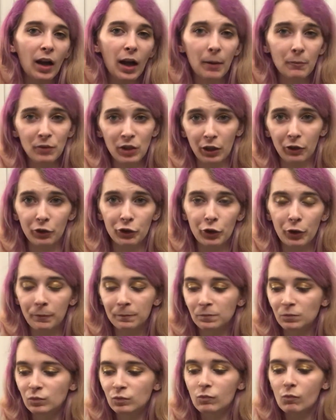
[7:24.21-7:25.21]
I'm telling you,
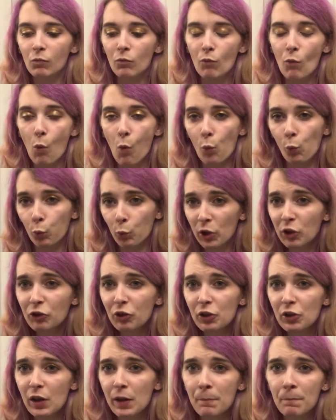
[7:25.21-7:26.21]
with
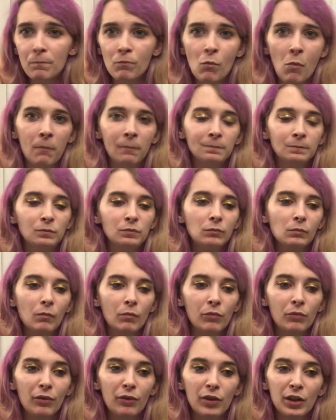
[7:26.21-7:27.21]
the dip,
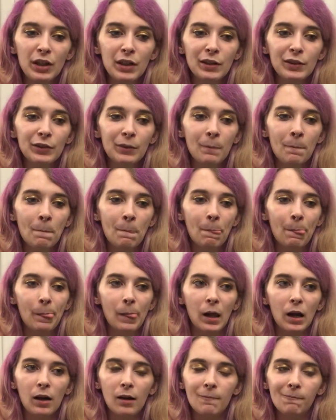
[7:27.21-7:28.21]
these
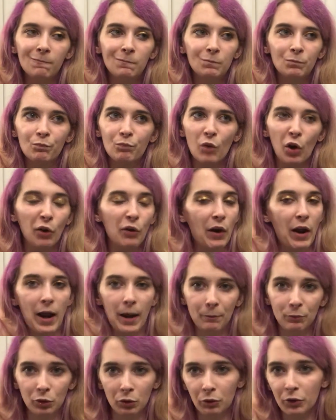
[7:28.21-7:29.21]
are
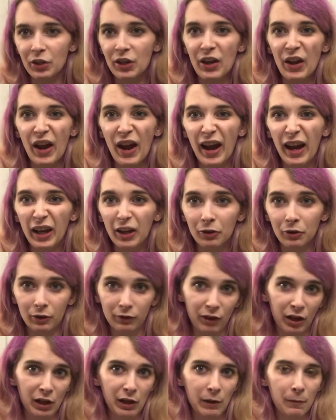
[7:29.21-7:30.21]
absolutely
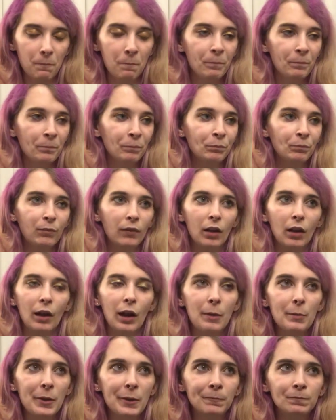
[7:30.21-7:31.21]
elevated.
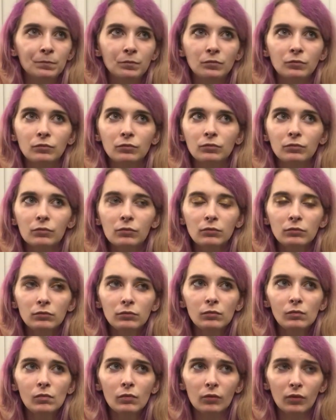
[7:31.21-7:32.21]
I mean,
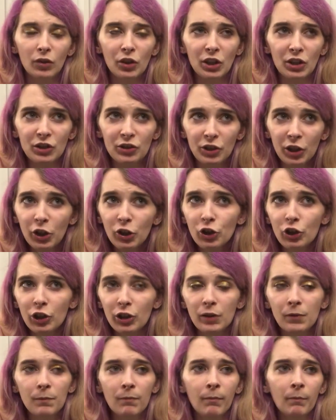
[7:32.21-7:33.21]
the
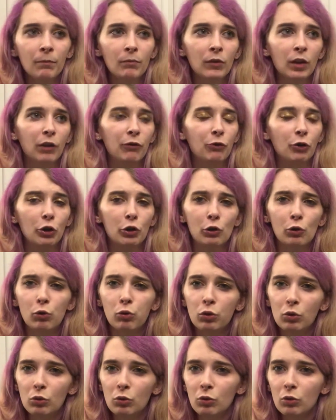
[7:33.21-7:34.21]
addition of the
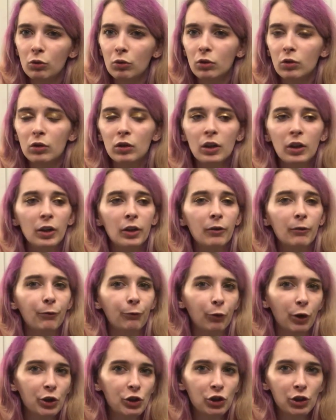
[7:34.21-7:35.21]
cool
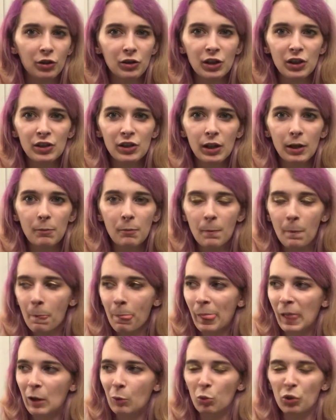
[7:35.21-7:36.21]
French onion dip
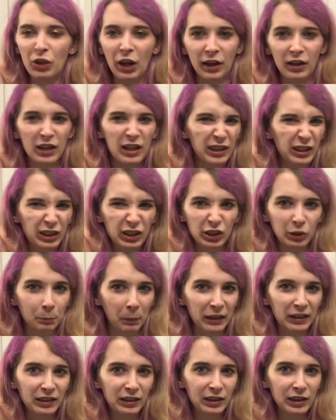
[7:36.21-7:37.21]
with that
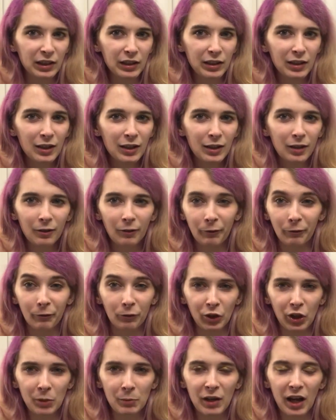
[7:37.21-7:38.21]
spicy
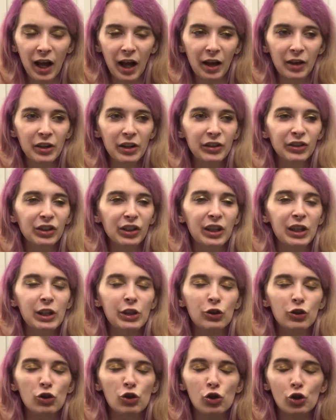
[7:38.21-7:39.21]
flamin' hotness
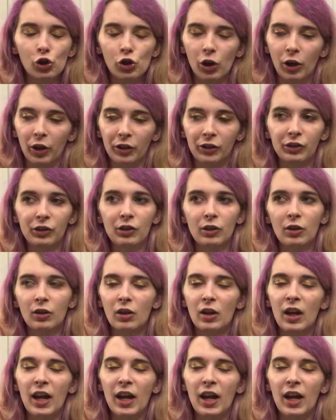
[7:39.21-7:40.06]
is just